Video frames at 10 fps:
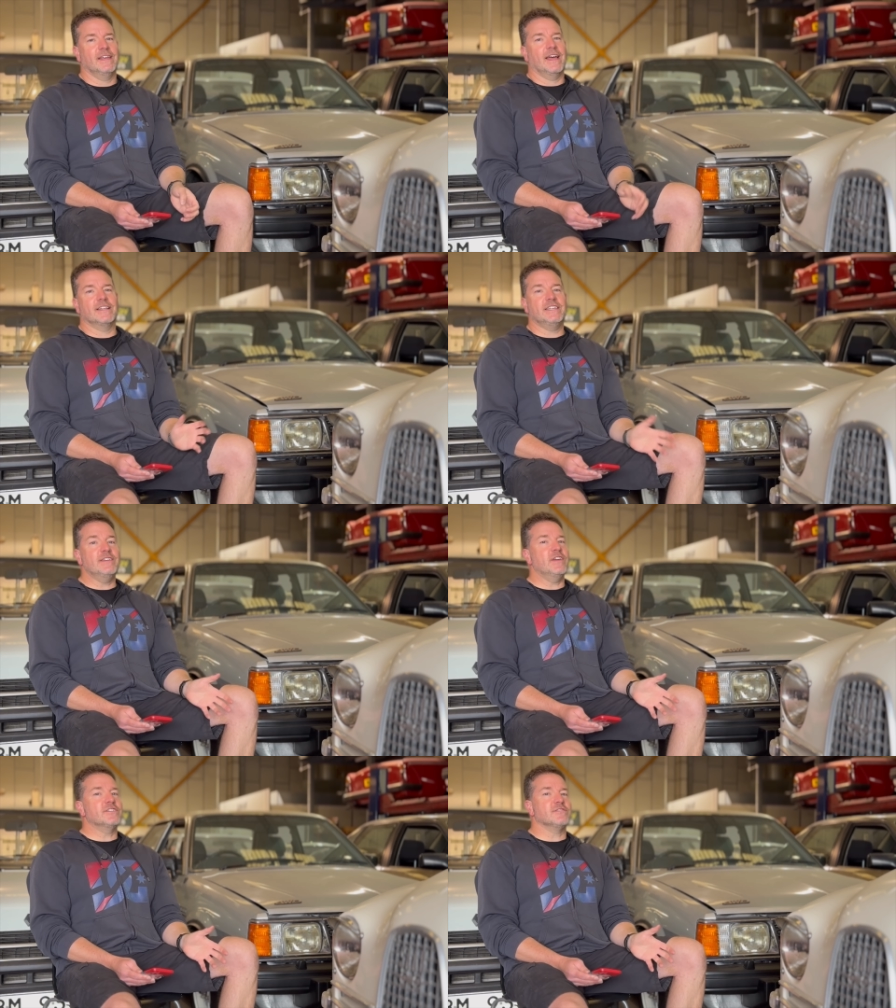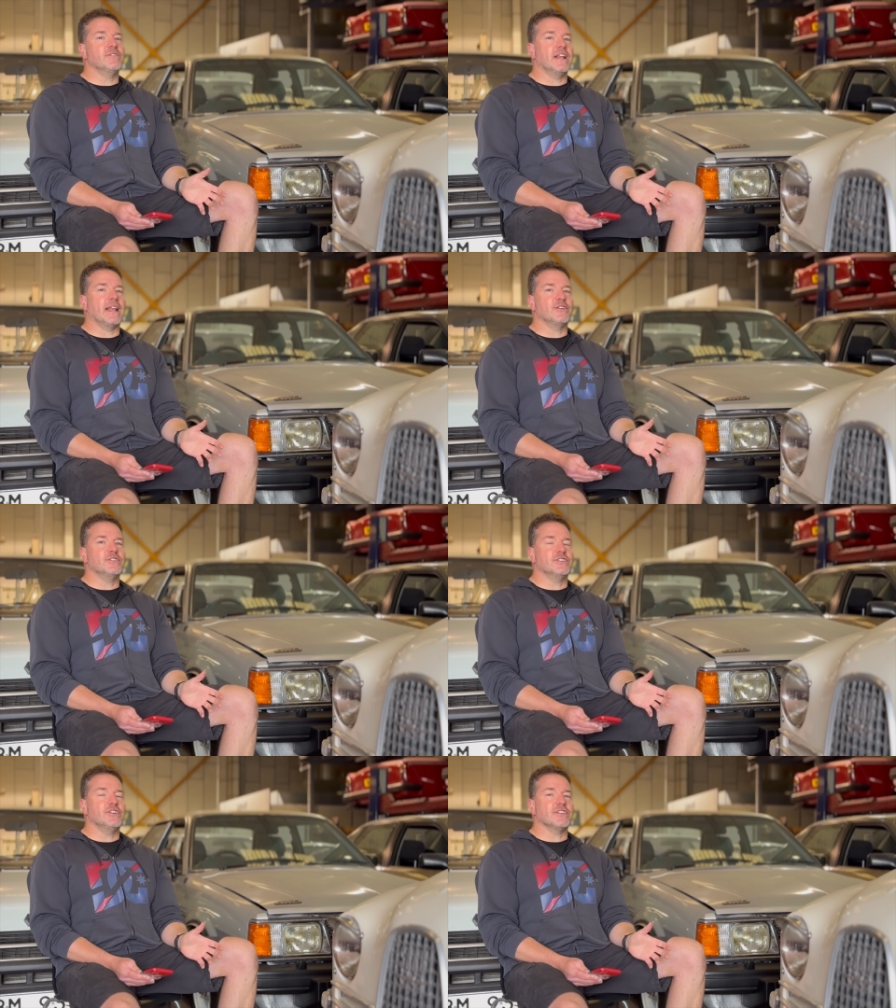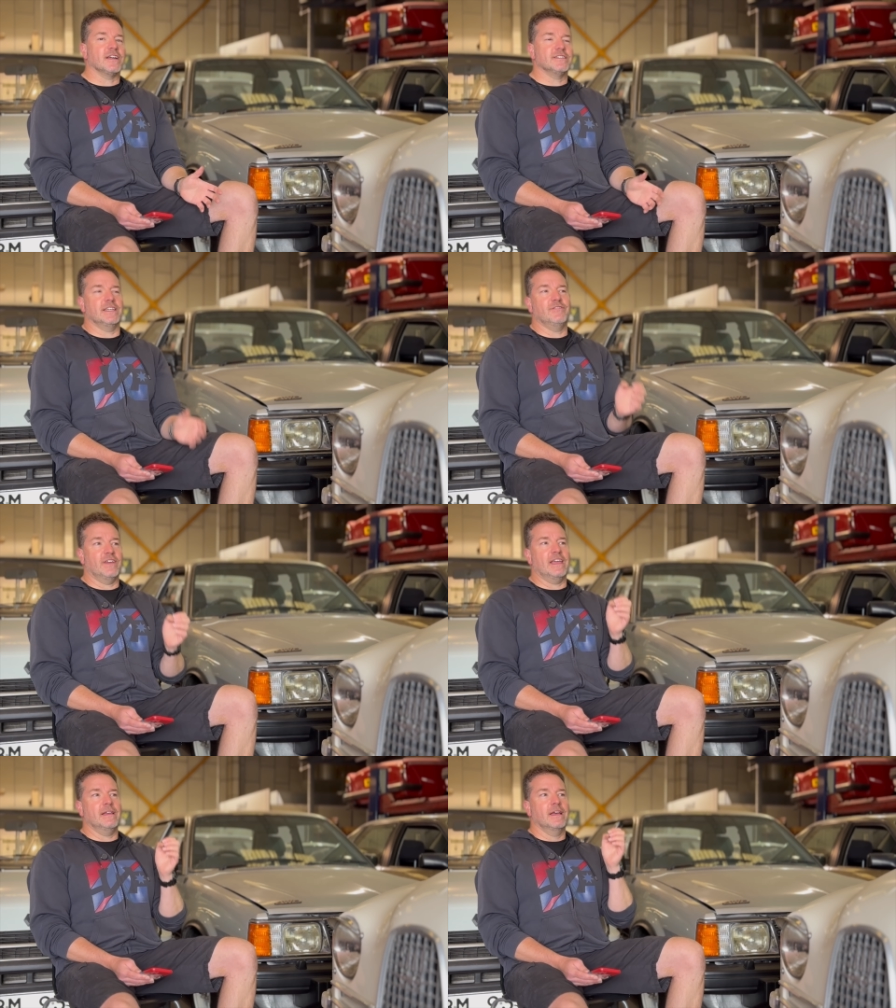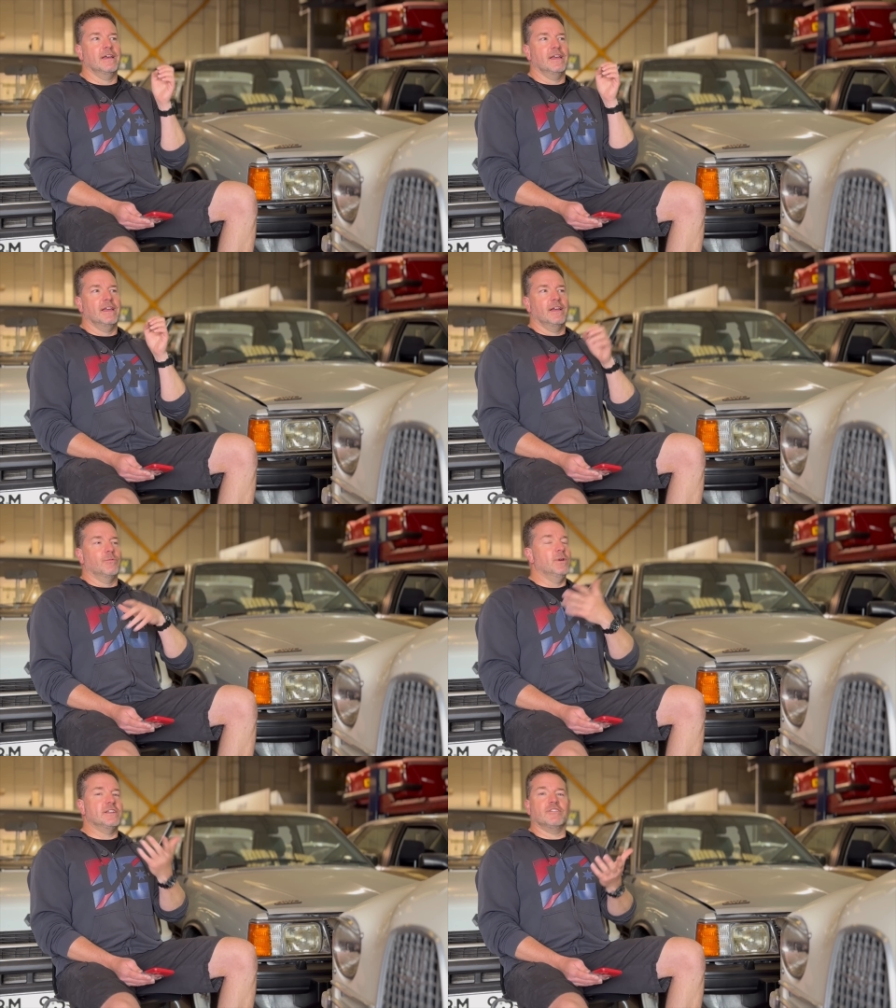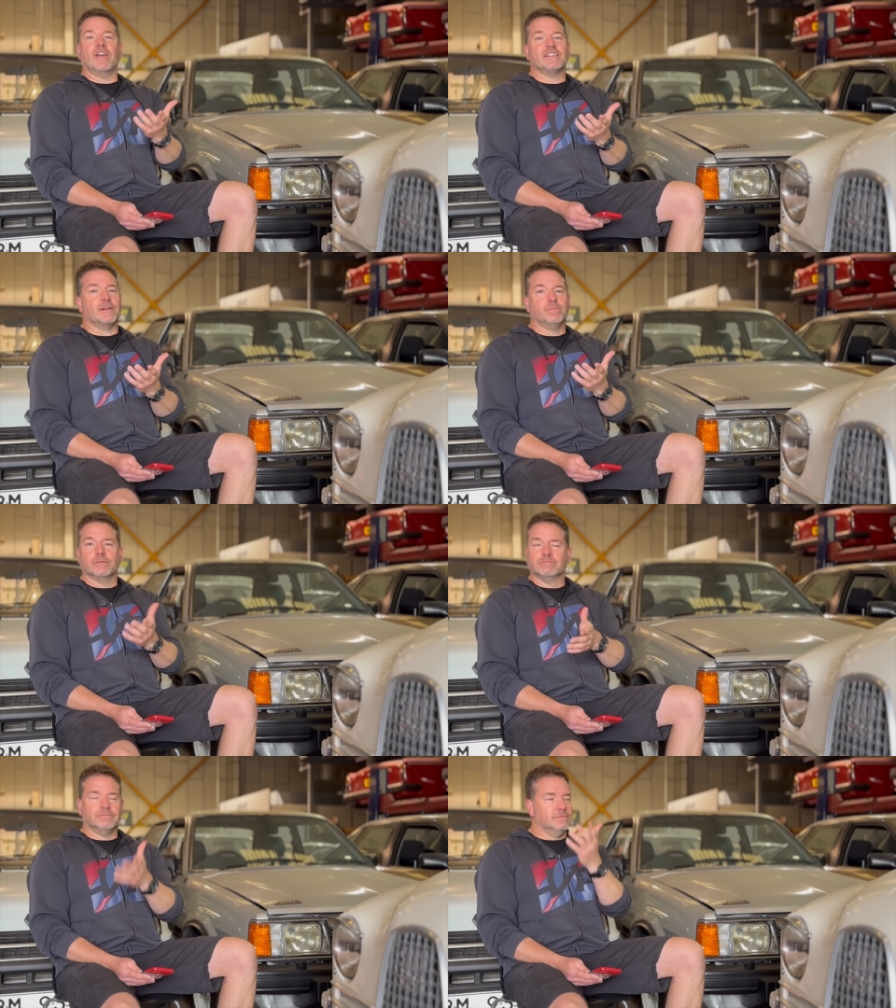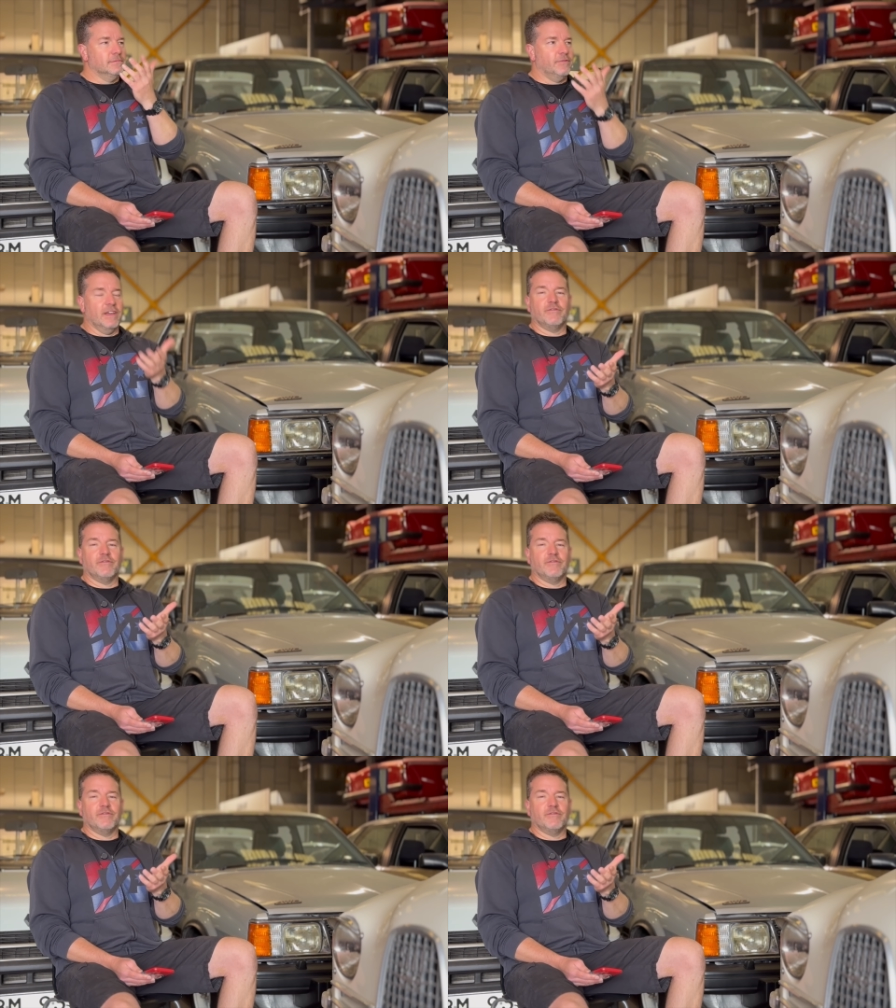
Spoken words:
And TV doesn't really allow you to do that. TV, we did a great example. Fiat